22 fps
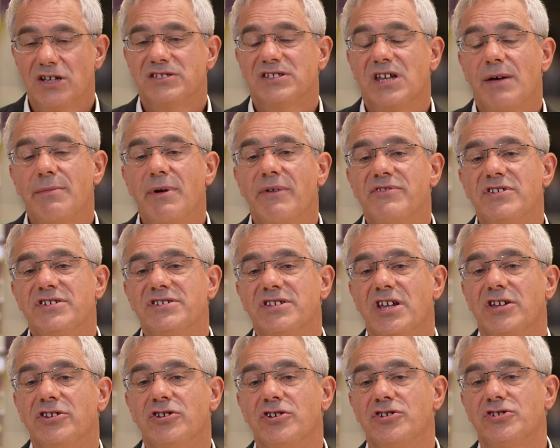Some of the
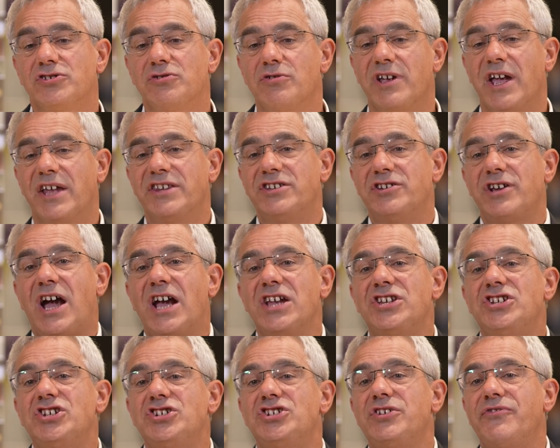centers look at the
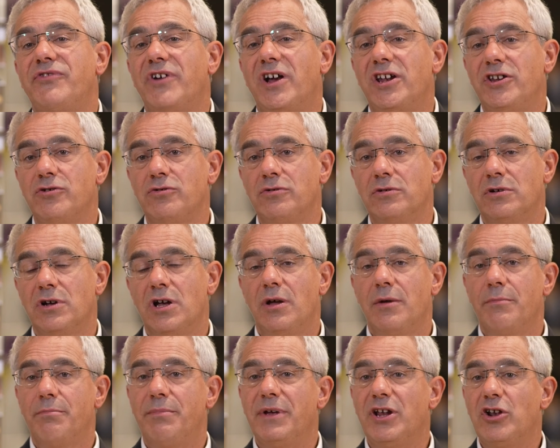IgG value
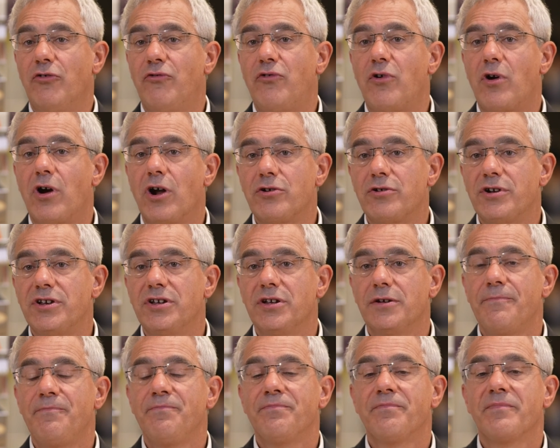below 400,